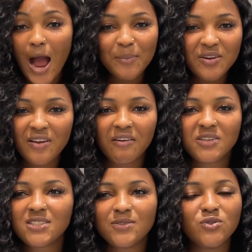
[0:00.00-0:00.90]
I believe you are
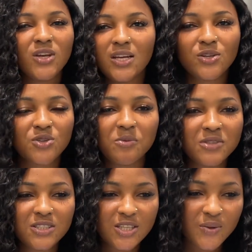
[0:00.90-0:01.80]
watching this video, you are just coming
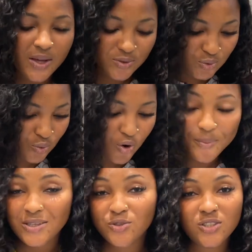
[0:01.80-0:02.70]
in January. So come
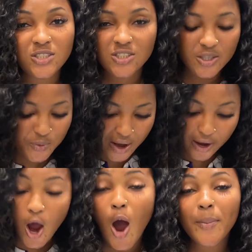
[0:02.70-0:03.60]
and study in January.
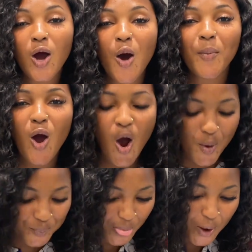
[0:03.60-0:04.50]
Come.
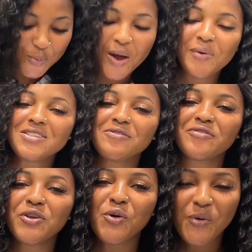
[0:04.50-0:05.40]
We are waiting
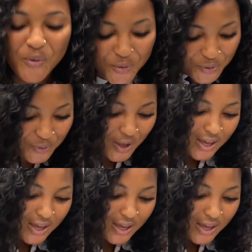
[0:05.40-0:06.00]
for you.